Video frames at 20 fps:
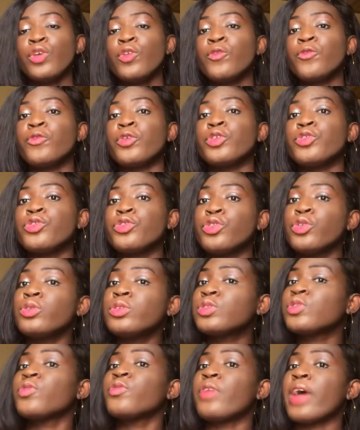For
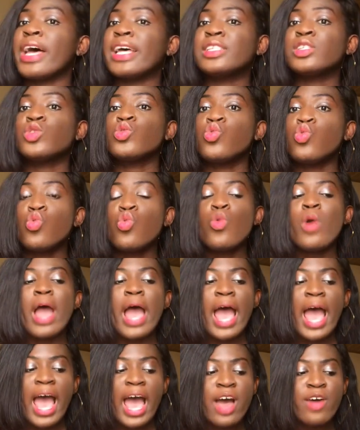those of us who
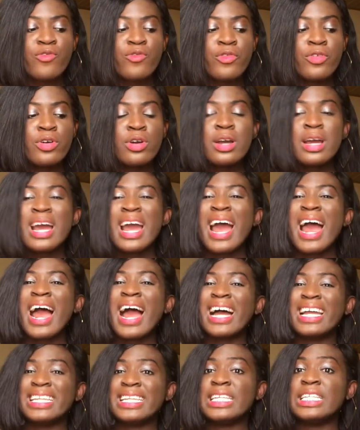have
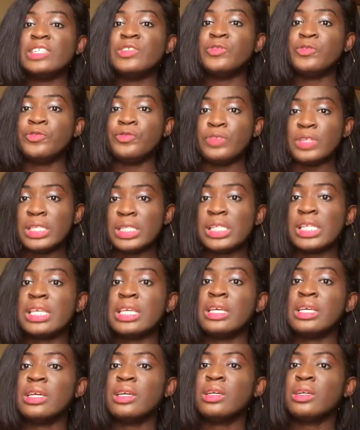hardened feet,
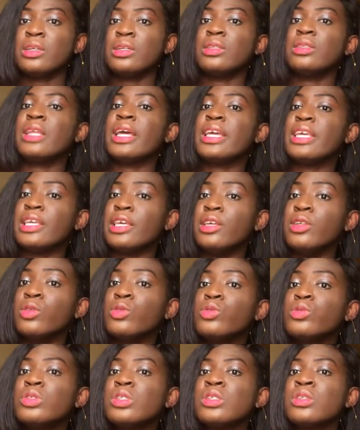the
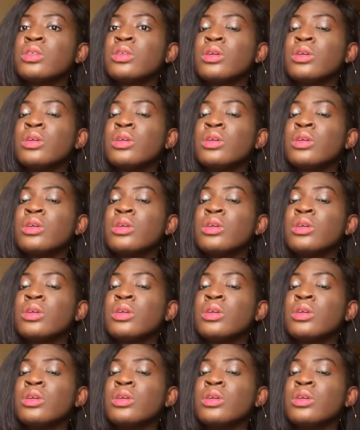heels,